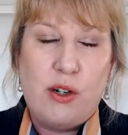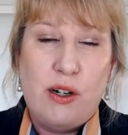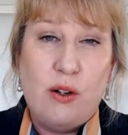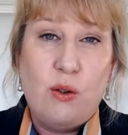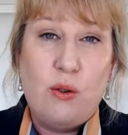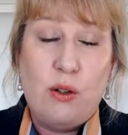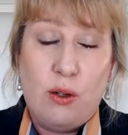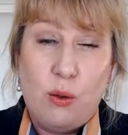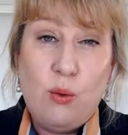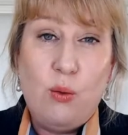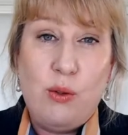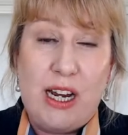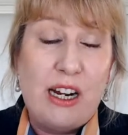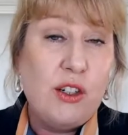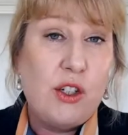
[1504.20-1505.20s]
or all
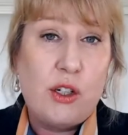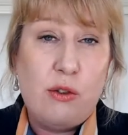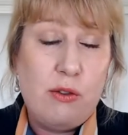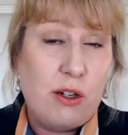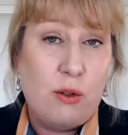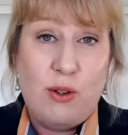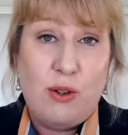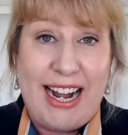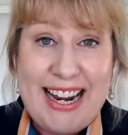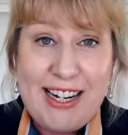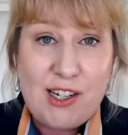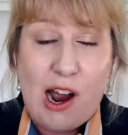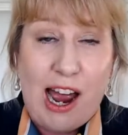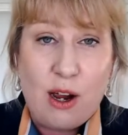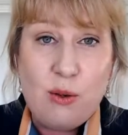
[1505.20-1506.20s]
young children or any
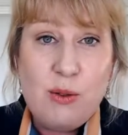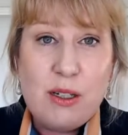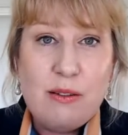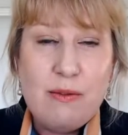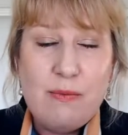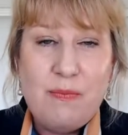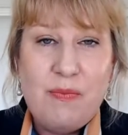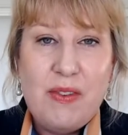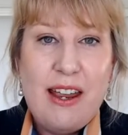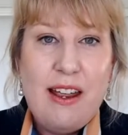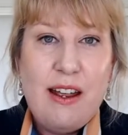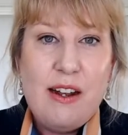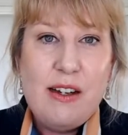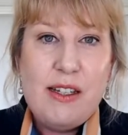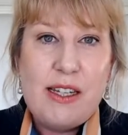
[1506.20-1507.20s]
child
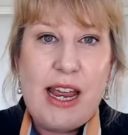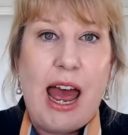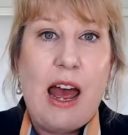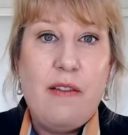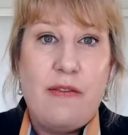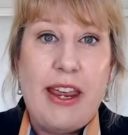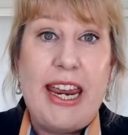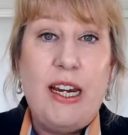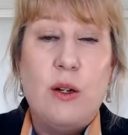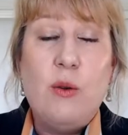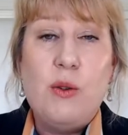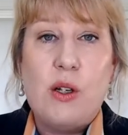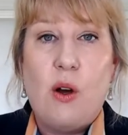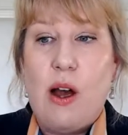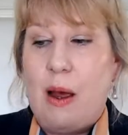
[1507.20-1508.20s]
to have
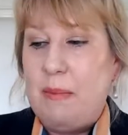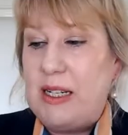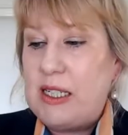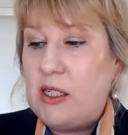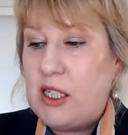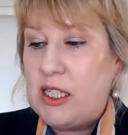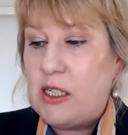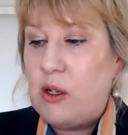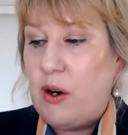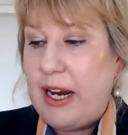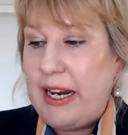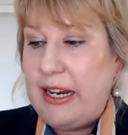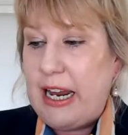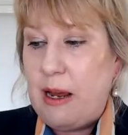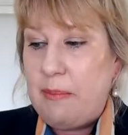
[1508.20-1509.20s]
equal time. It's just not
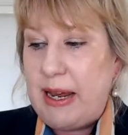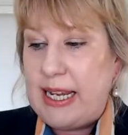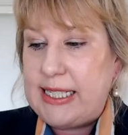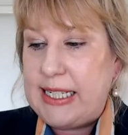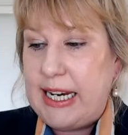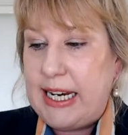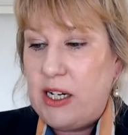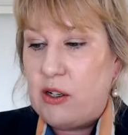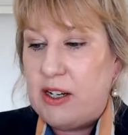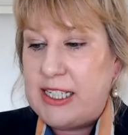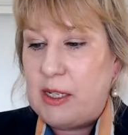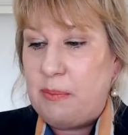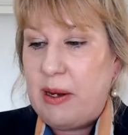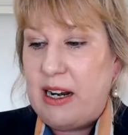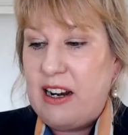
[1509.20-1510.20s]
in their best
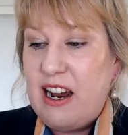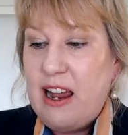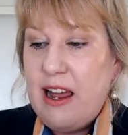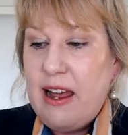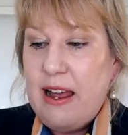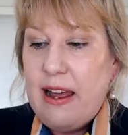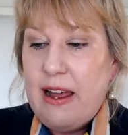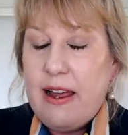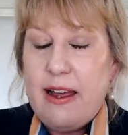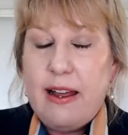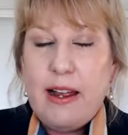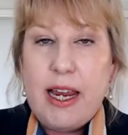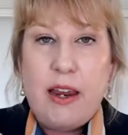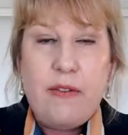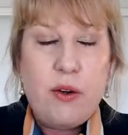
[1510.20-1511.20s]
interest. But
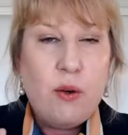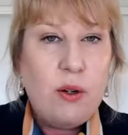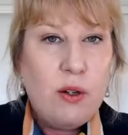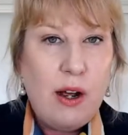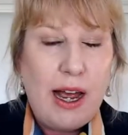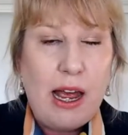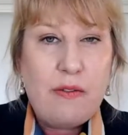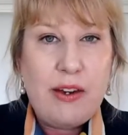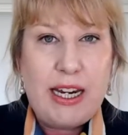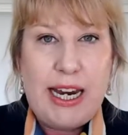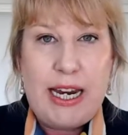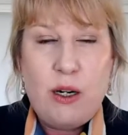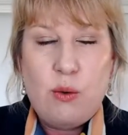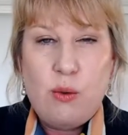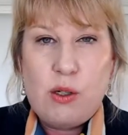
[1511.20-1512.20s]
if you're not having
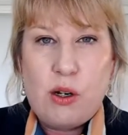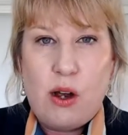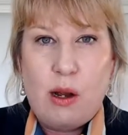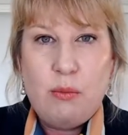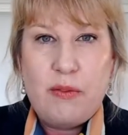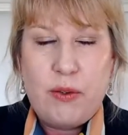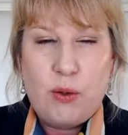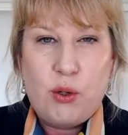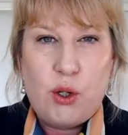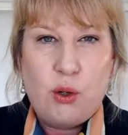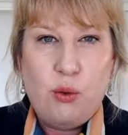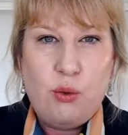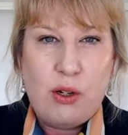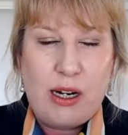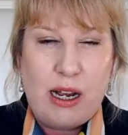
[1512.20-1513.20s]
equal time with your
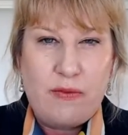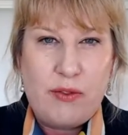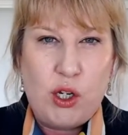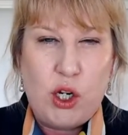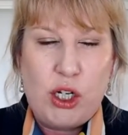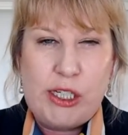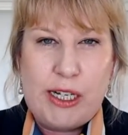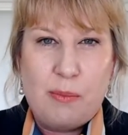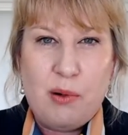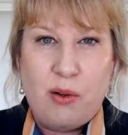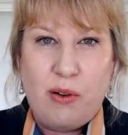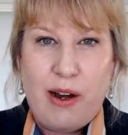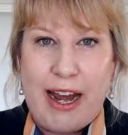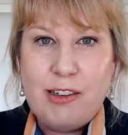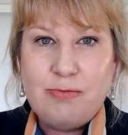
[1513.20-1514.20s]
children after you
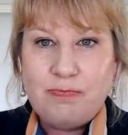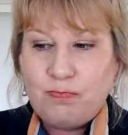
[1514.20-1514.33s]
separate,